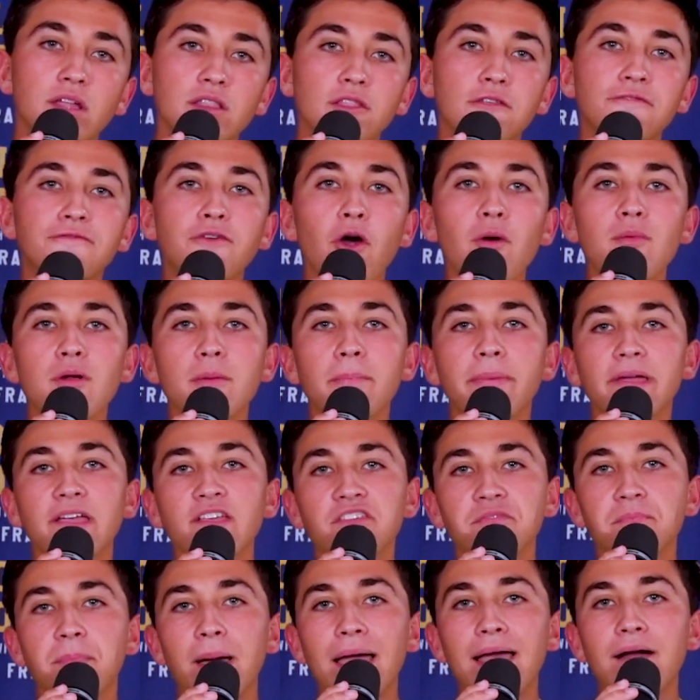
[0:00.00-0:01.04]
The former
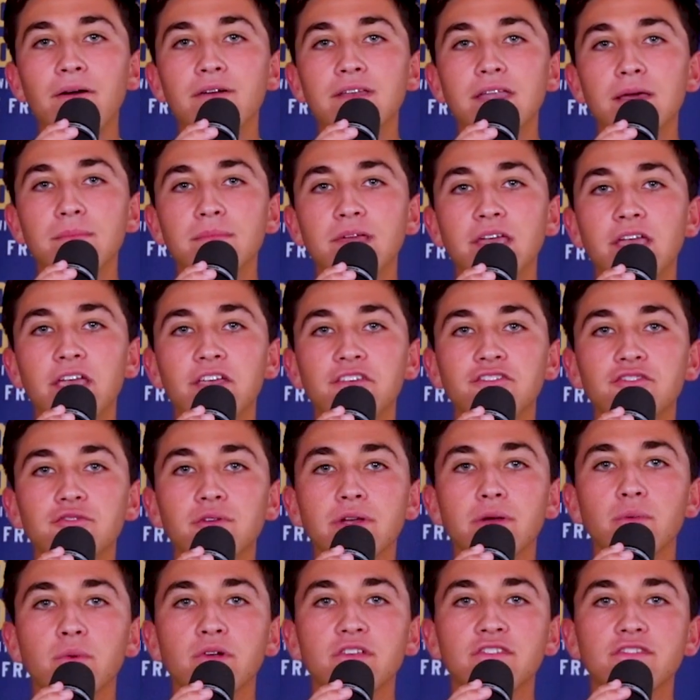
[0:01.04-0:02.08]
biggest buyout in NBA
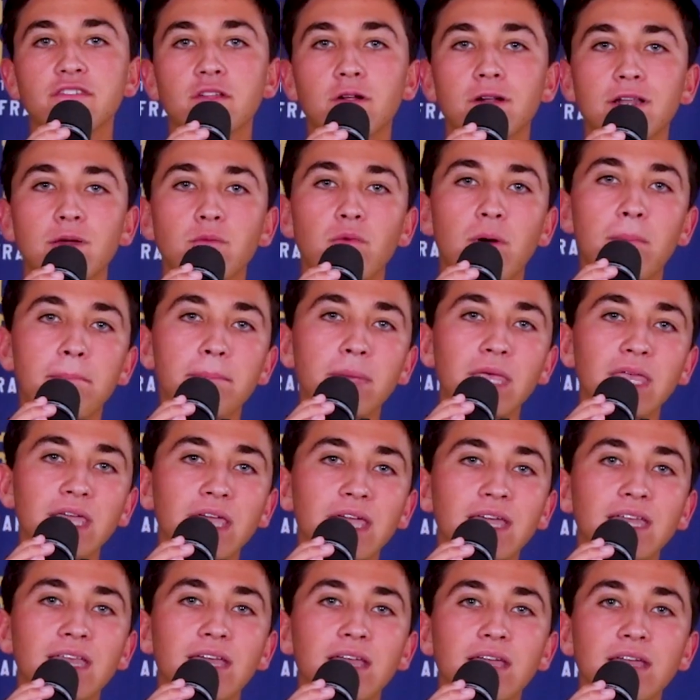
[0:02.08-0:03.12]
history was $31
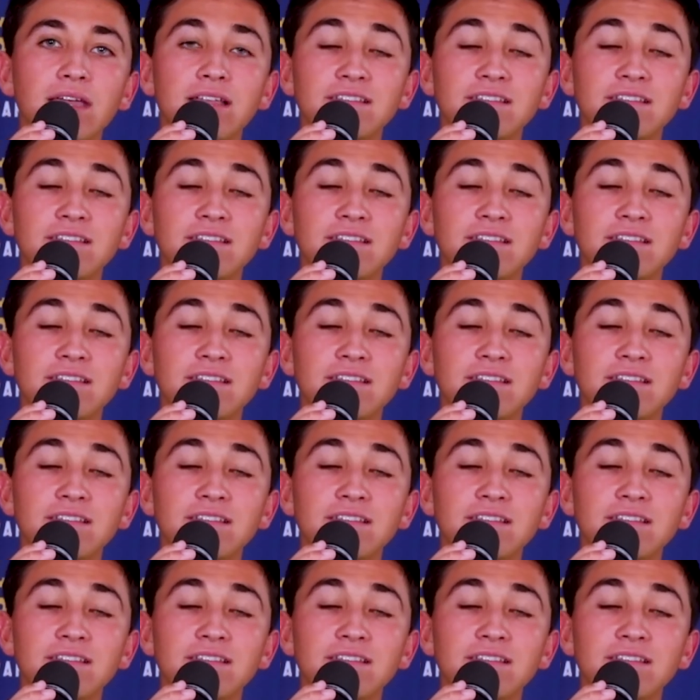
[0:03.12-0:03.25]
million.